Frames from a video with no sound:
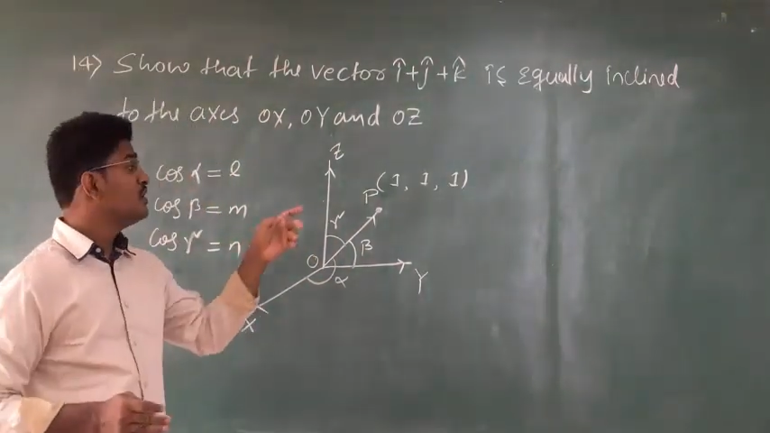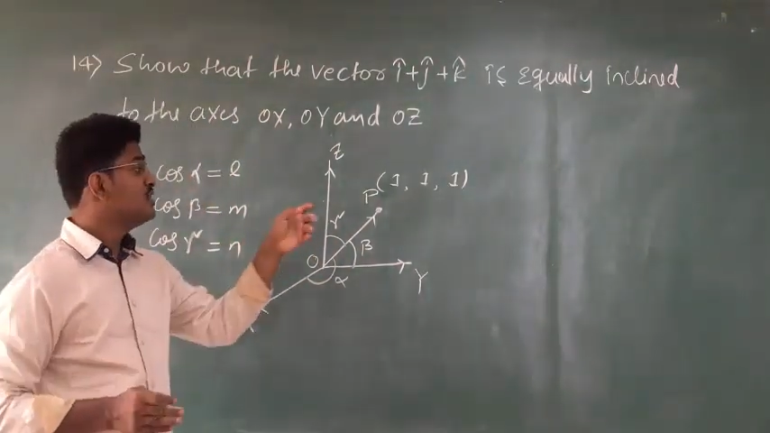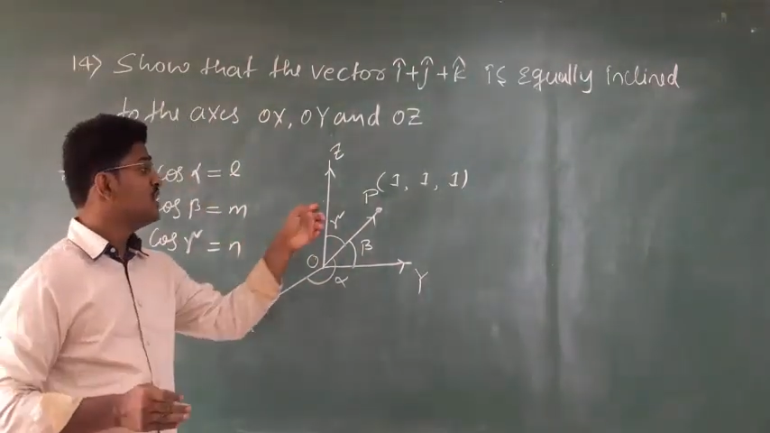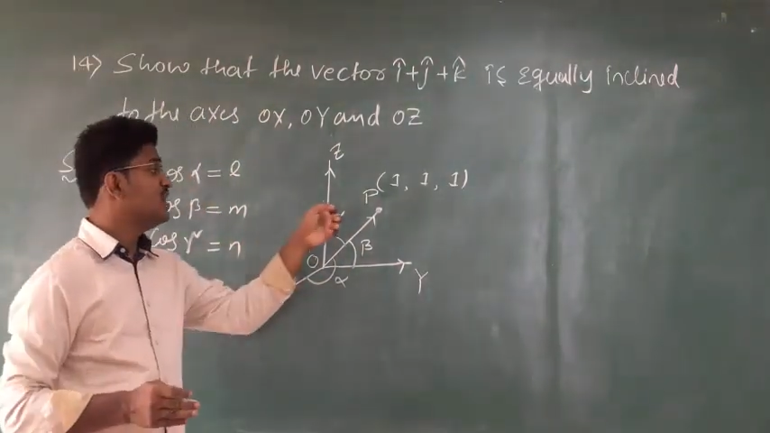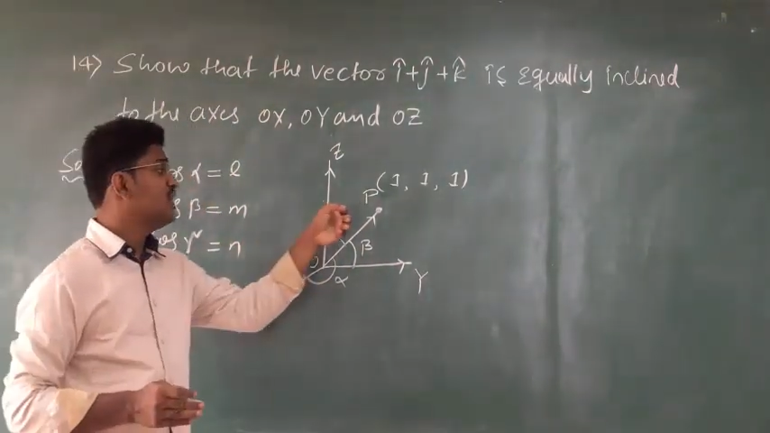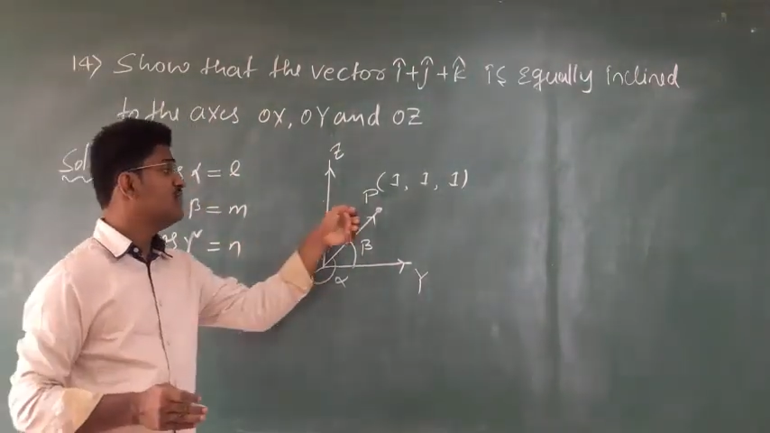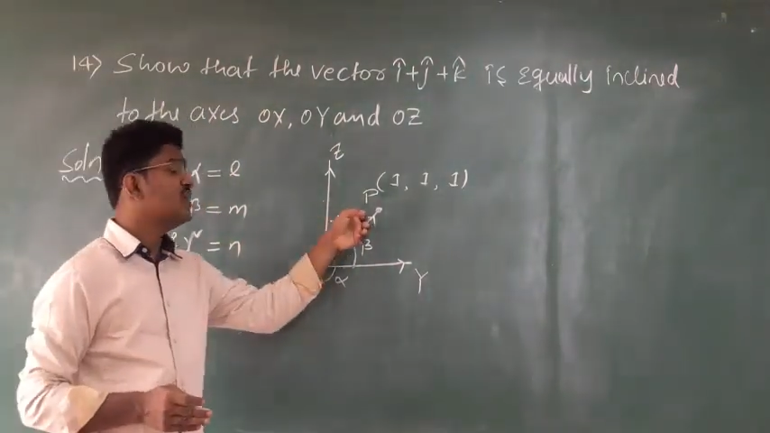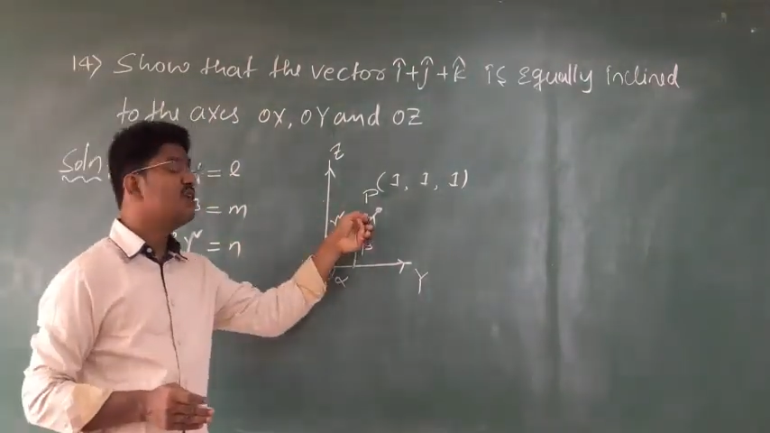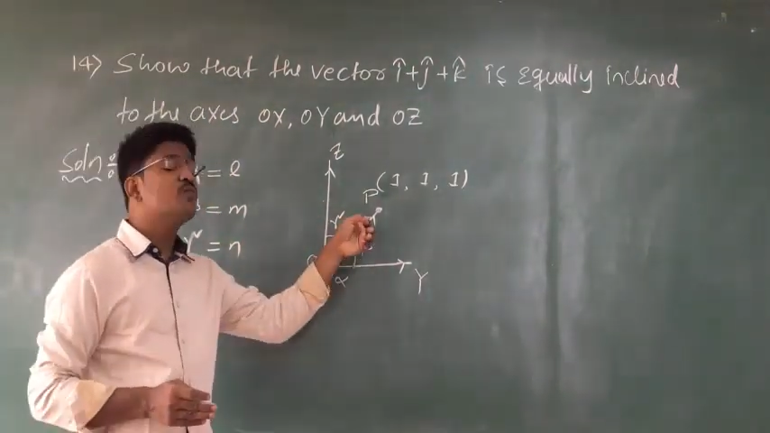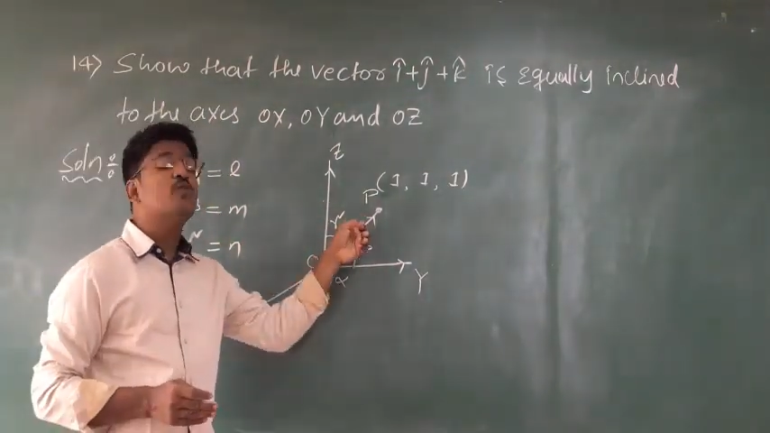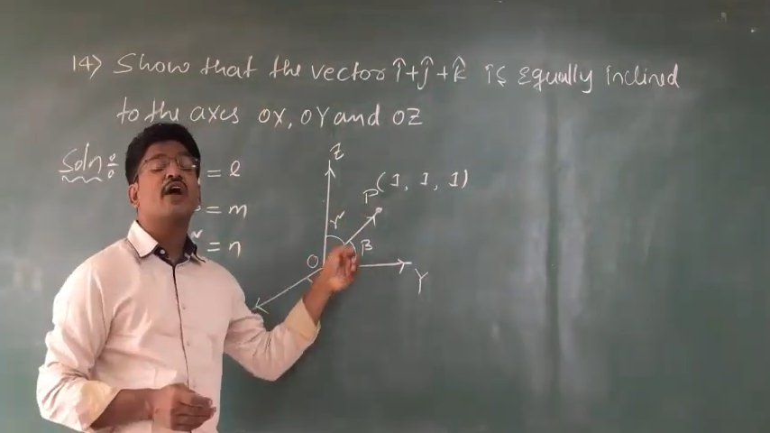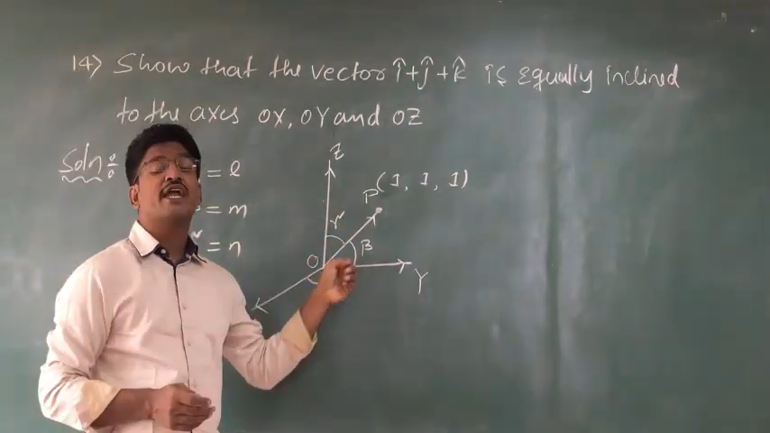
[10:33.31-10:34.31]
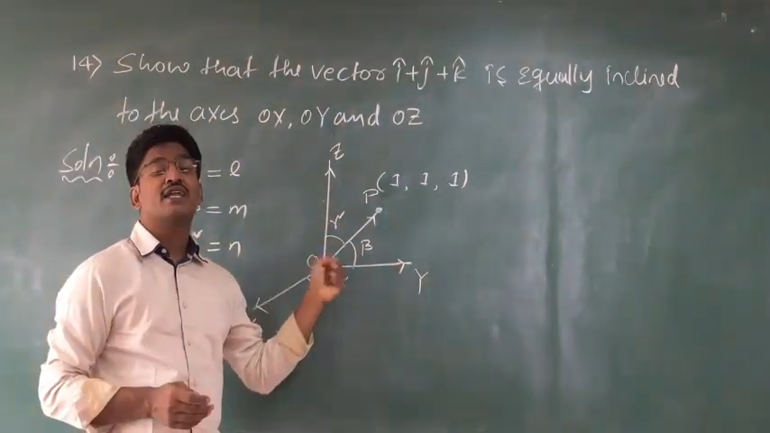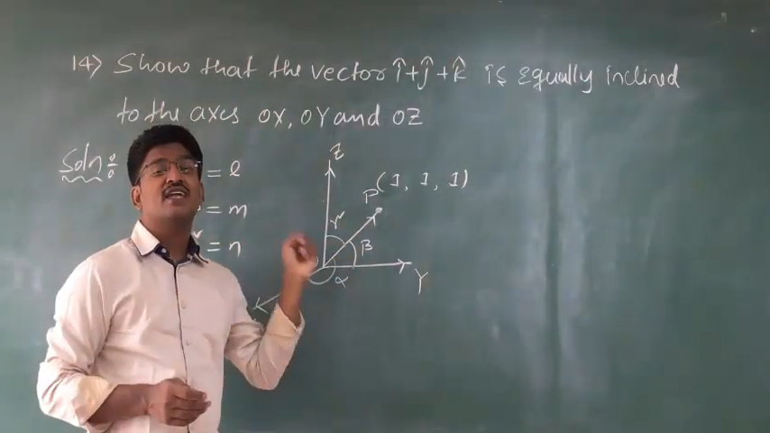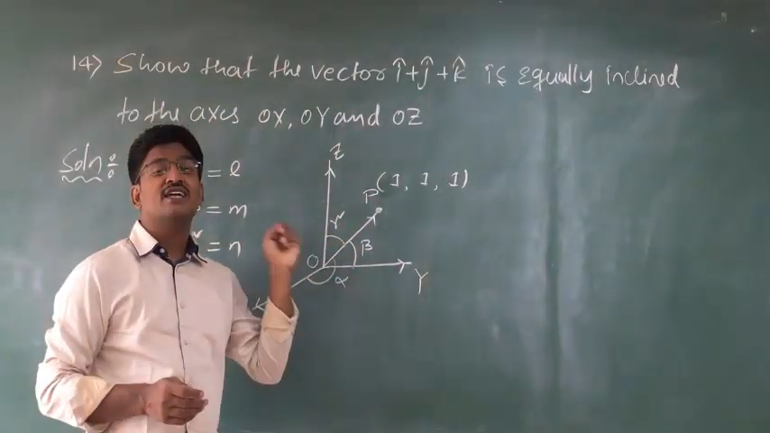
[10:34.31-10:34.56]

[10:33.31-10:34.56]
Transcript: the given point.